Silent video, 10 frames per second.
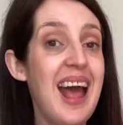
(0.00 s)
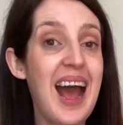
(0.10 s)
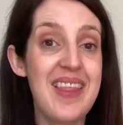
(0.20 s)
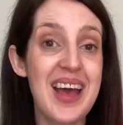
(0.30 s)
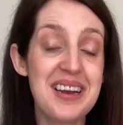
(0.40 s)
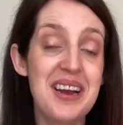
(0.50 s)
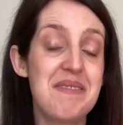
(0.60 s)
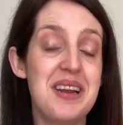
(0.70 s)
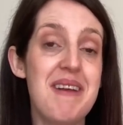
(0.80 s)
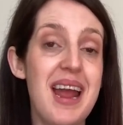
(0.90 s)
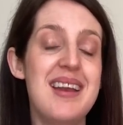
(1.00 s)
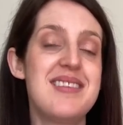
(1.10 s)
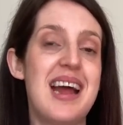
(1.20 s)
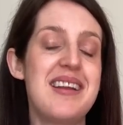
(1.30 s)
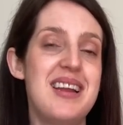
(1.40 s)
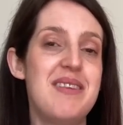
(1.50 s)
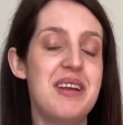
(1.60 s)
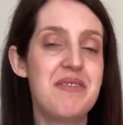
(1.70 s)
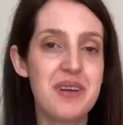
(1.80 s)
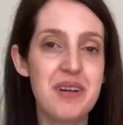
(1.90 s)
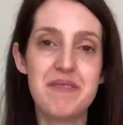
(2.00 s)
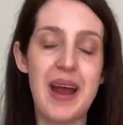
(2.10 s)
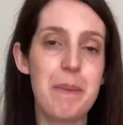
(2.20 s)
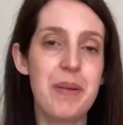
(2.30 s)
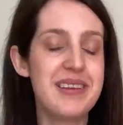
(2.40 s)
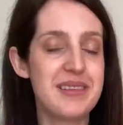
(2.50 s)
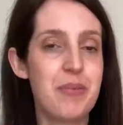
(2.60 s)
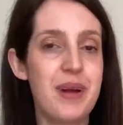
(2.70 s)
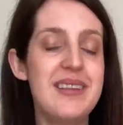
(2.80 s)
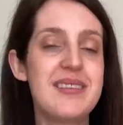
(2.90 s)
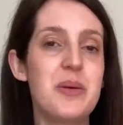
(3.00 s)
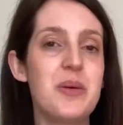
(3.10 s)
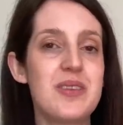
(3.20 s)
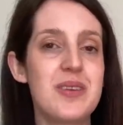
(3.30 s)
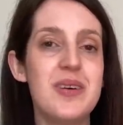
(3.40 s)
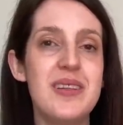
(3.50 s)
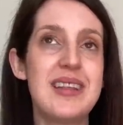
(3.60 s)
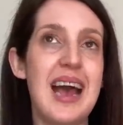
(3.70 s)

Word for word: and they had a lovely range actually of different fabrics and prints and all sorts.